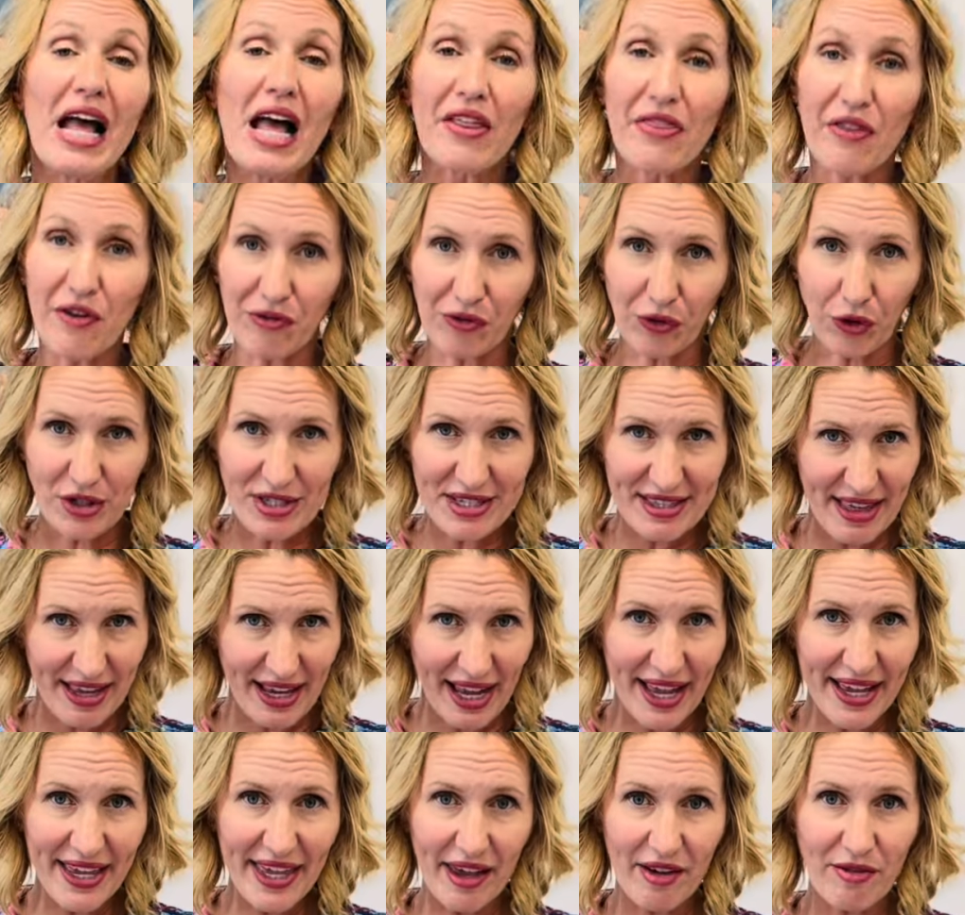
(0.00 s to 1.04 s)
The first thing
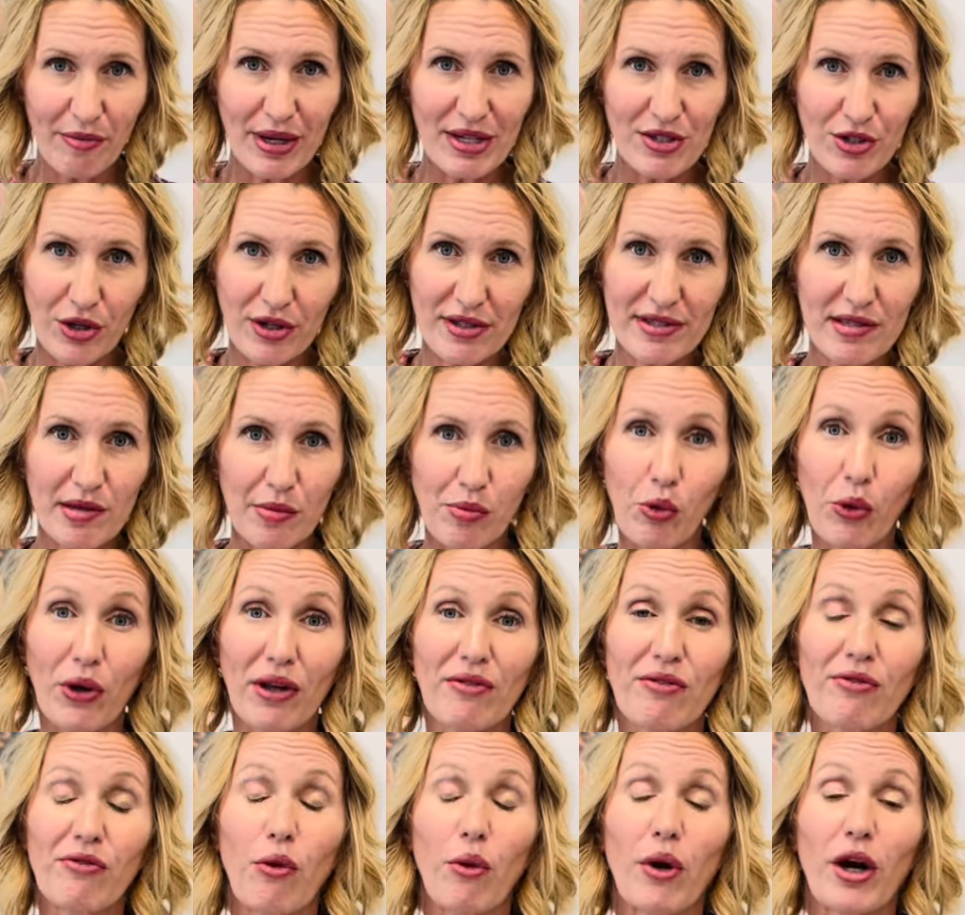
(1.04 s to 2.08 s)
I give my students a
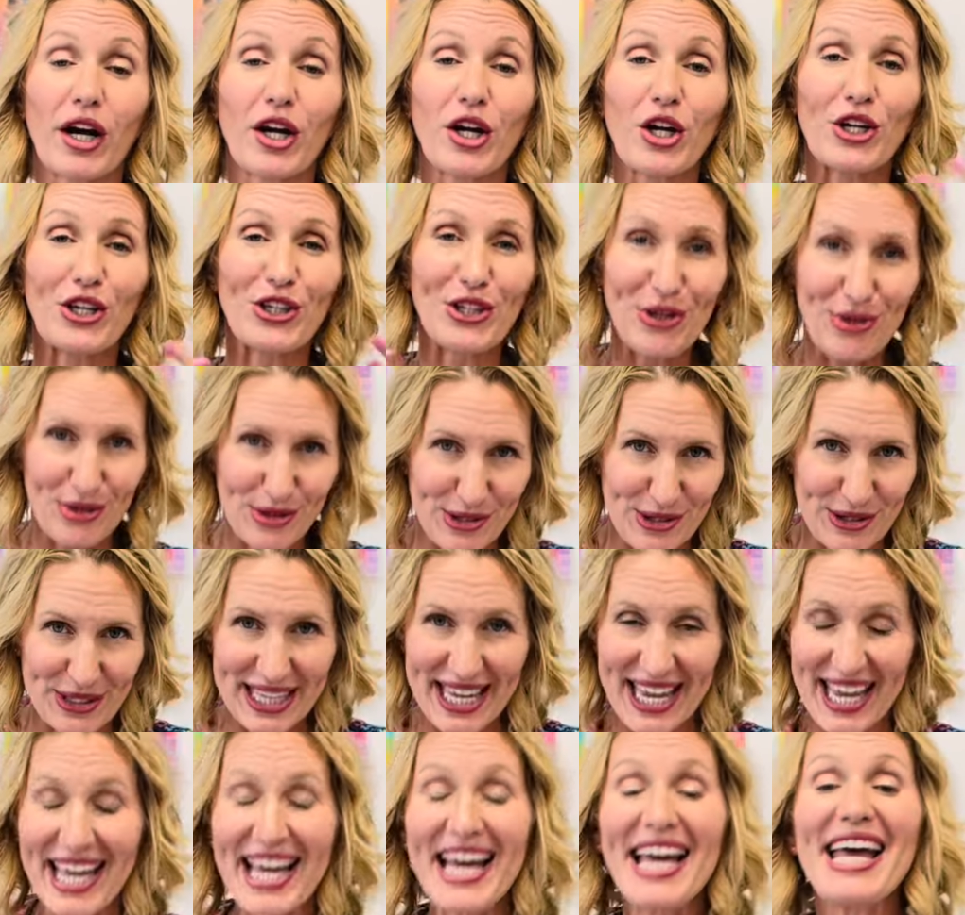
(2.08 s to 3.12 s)
point for
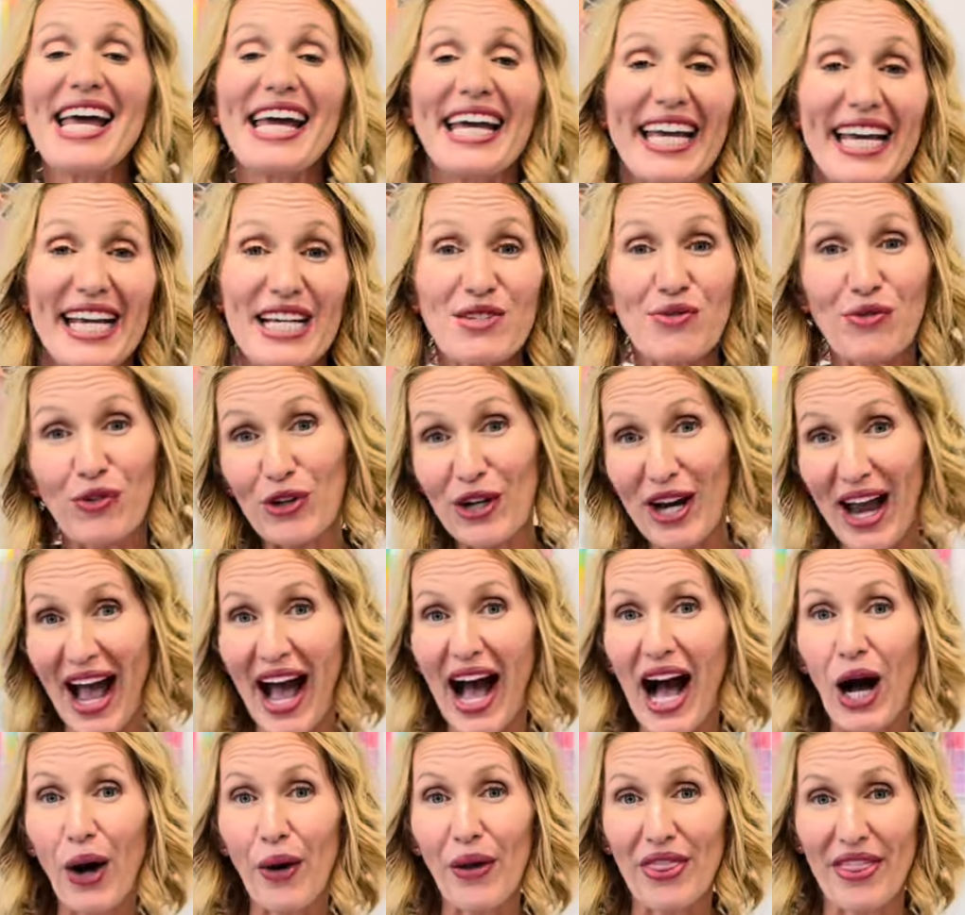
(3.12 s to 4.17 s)
usually is for
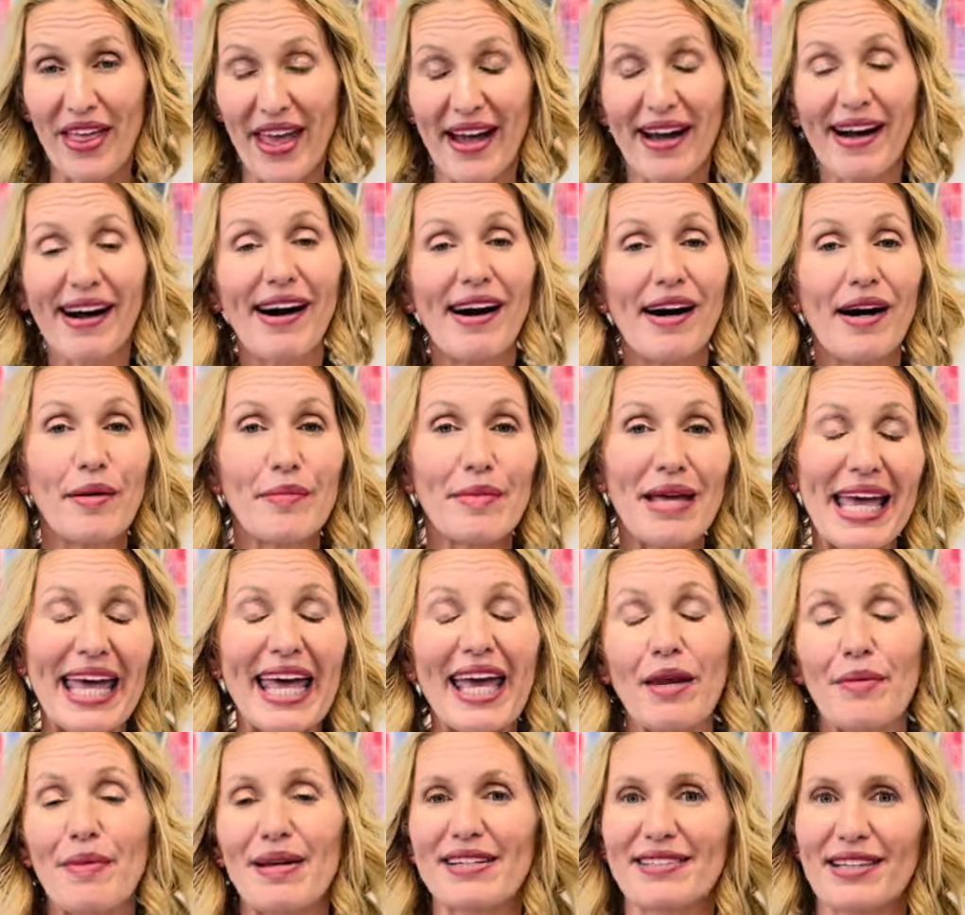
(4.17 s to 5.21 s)
how they come
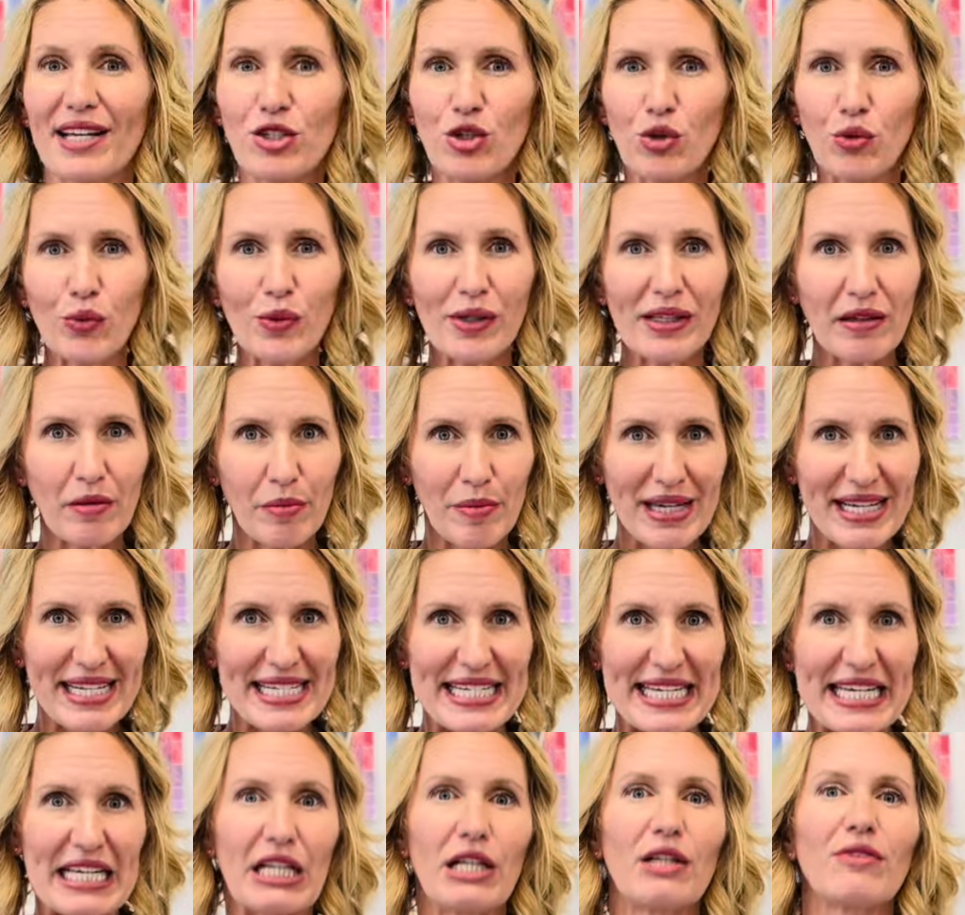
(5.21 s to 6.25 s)
in, because that's a really big
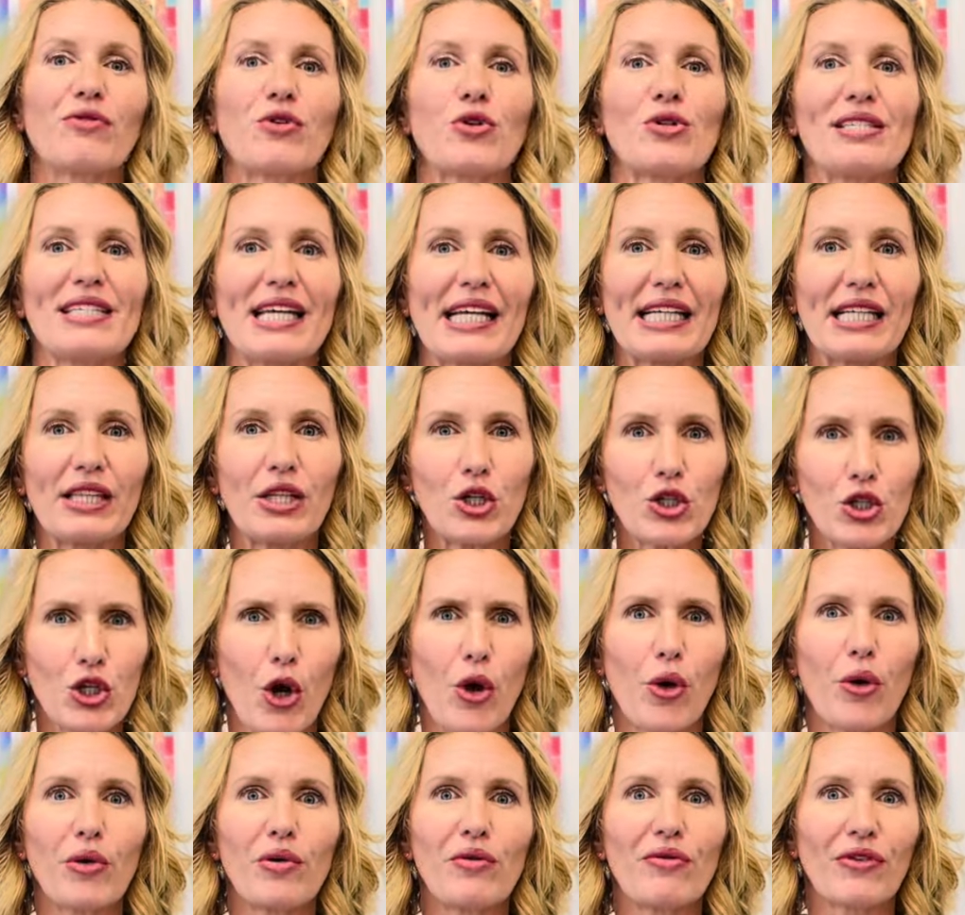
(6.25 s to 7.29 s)
deal for setting the
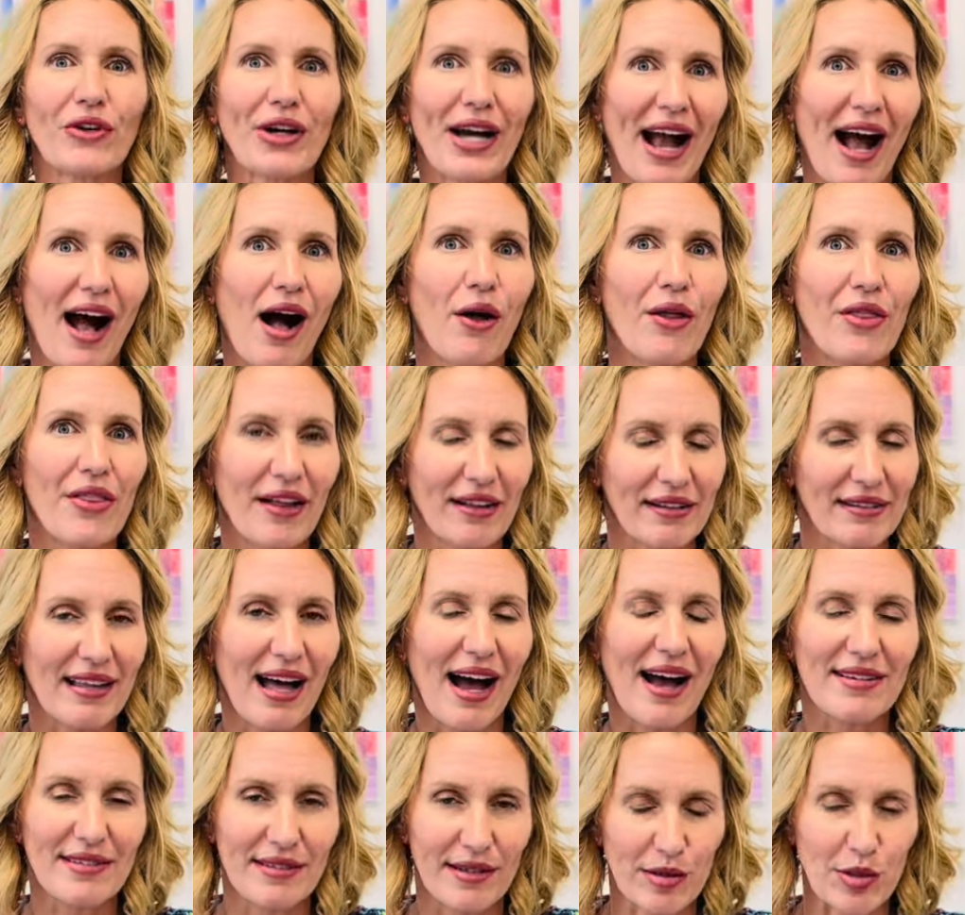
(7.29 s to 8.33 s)
tone for how the
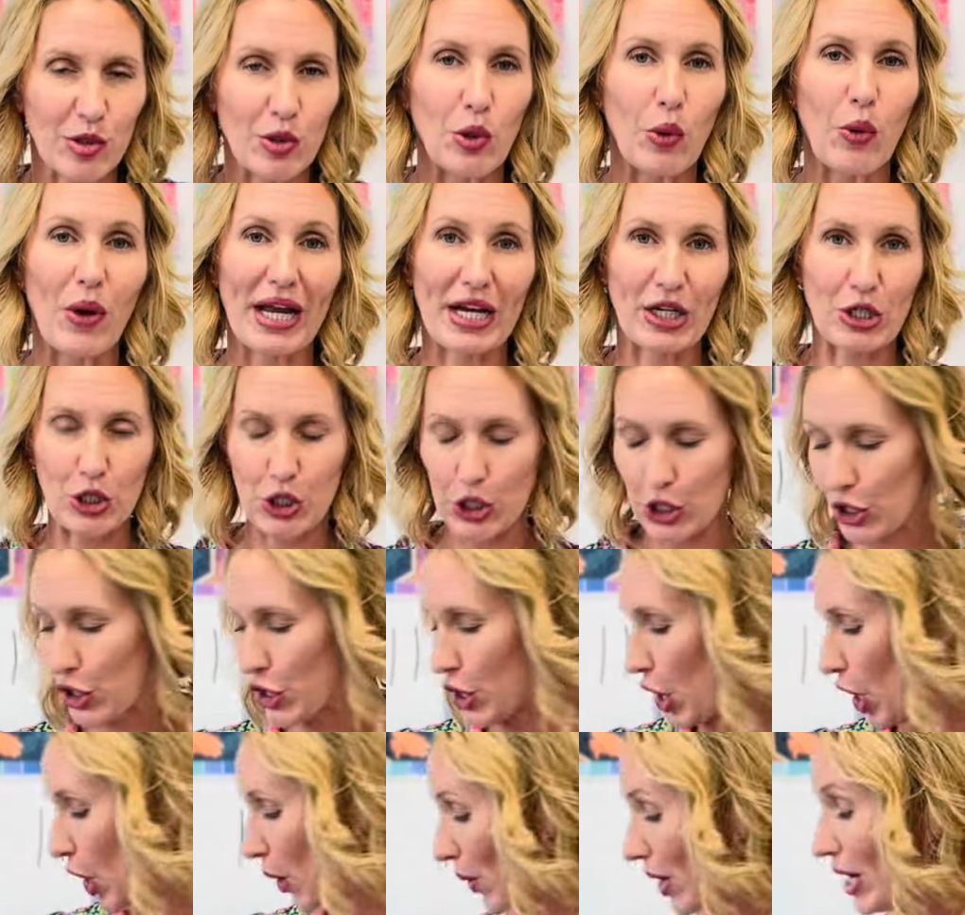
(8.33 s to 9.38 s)
class is going to
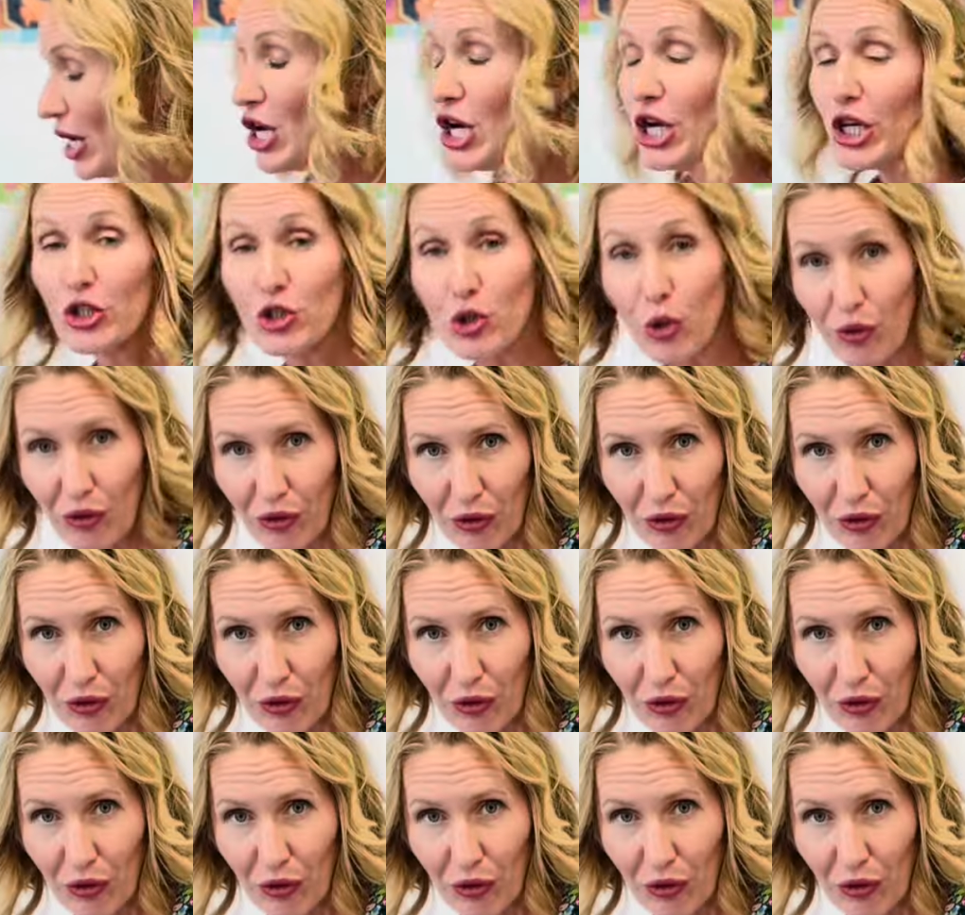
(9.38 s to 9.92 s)
go. So